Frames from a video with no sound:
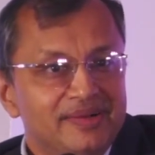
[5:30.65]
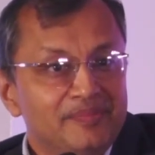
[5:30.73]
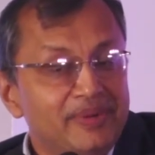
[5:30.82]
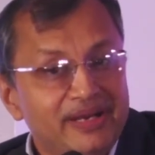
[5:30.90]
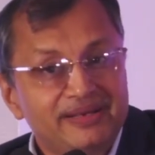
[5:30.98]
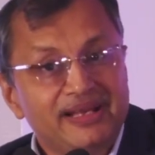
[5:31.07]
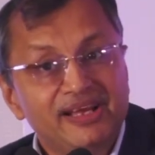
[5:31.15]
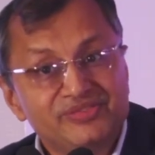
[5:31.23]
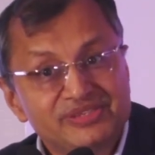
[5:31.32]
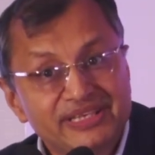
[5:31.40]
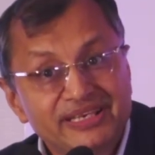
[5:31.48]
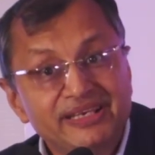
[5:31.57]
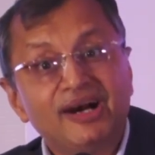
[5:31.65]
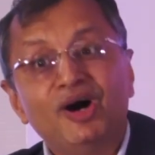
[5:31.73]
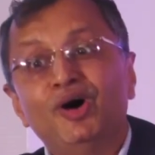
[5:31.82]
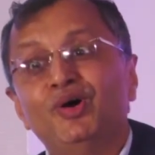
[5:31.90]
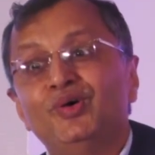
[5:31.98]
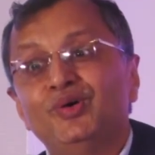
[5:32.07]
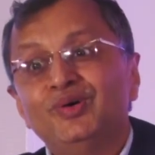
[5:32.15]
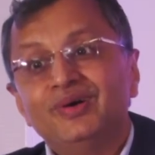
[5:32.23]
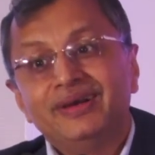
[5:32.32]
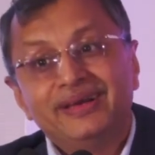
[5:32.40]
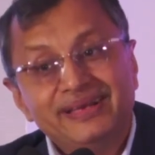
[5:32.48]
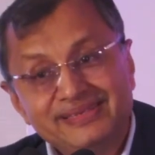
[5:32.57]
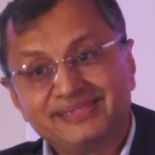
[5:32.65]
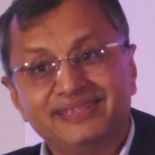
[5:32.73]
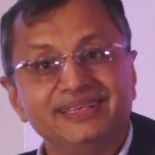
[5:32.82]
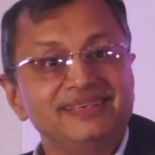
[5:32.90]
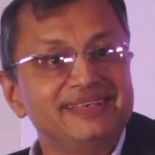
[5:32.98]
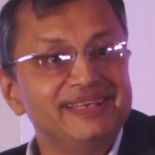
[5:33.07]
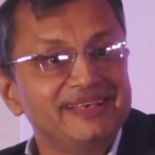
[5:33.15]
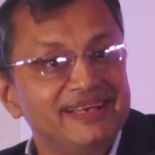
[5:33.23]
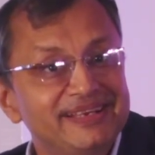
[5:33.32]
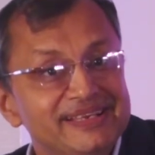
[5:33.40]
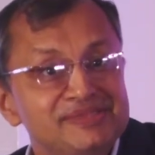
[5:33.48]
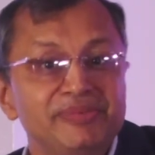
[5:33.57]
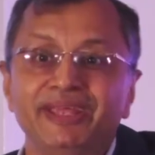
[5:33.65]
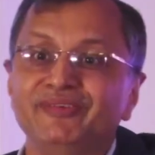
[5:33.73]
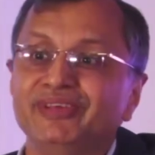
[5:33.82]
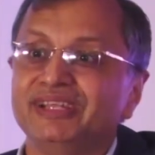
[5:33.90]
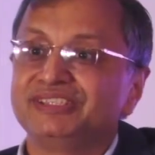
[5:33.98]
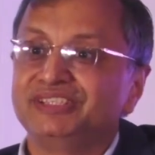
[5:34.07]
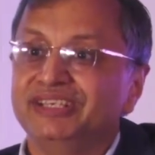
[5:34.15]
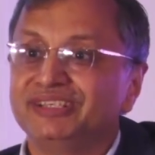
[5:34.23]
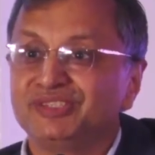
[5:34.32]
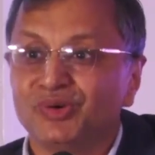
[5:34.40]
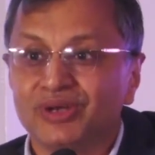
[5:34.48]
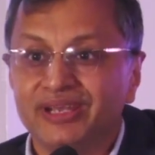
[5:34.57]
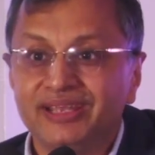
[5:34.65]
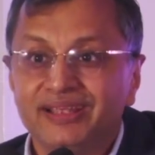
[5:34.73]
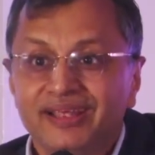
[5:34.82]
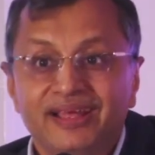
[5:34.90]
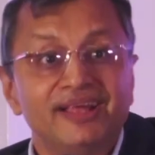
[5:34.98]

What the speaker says: But I have seen how his thinking and his behavior has changed totally.